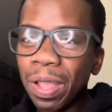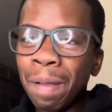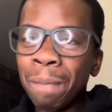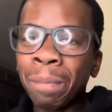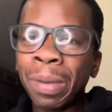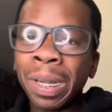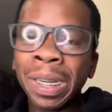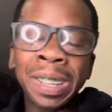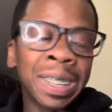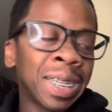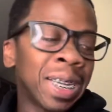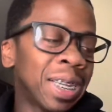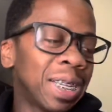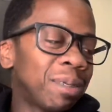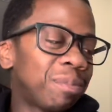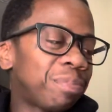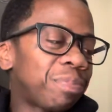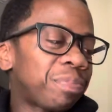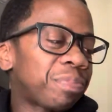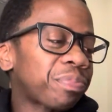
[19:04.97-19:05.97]
But it's
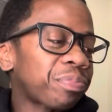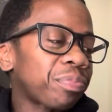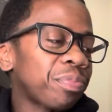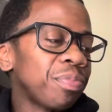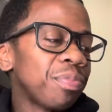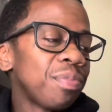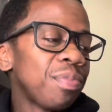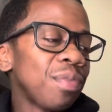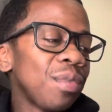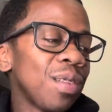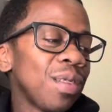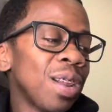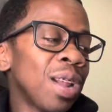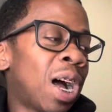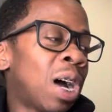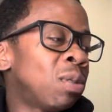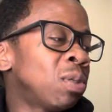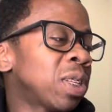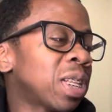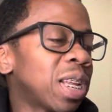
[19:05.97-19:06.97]
like,
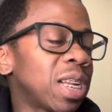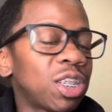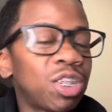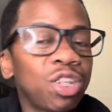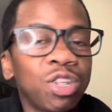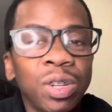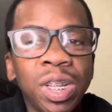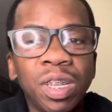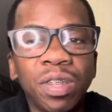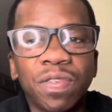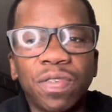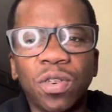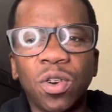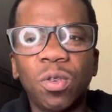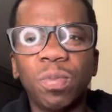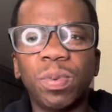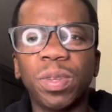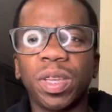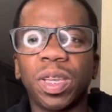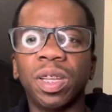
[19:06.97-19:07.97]
I was like
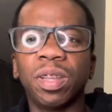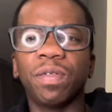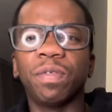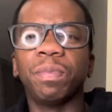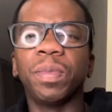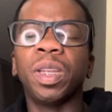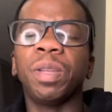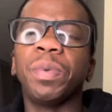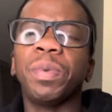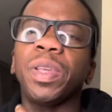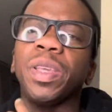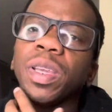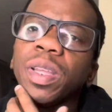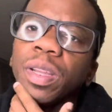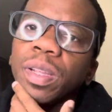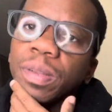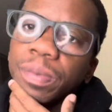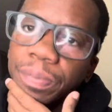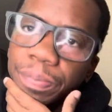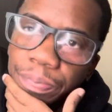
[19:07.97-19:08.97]
transphobic in the
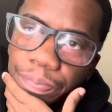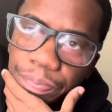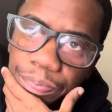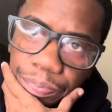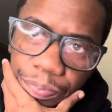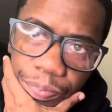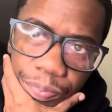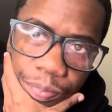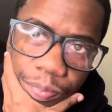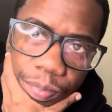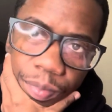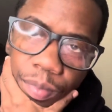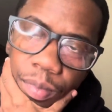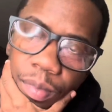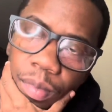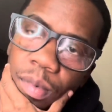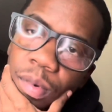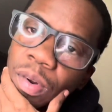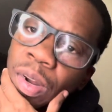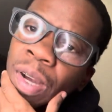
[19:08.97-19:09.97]
beginning.
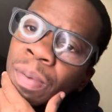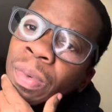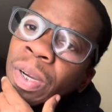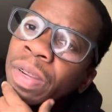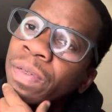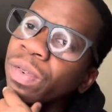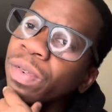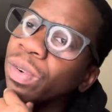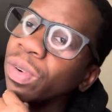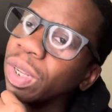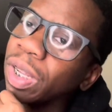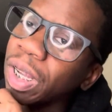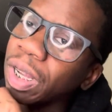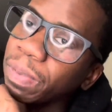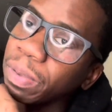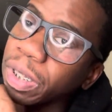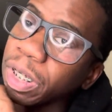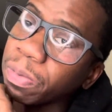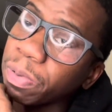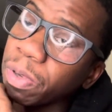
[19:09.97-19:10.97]
I'm not even gonna lie,
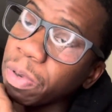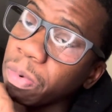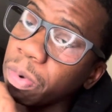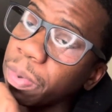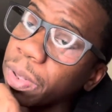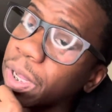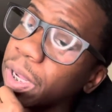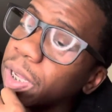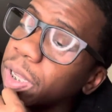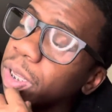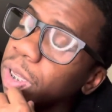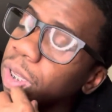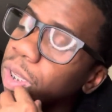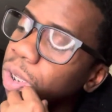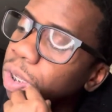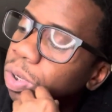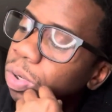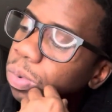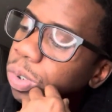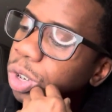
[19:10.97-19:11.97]
because people would be like,
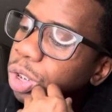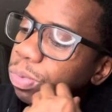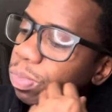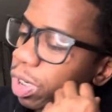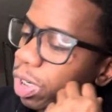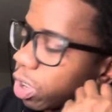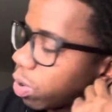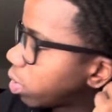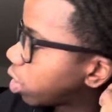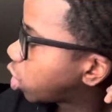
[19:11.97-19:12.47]
would you mess with a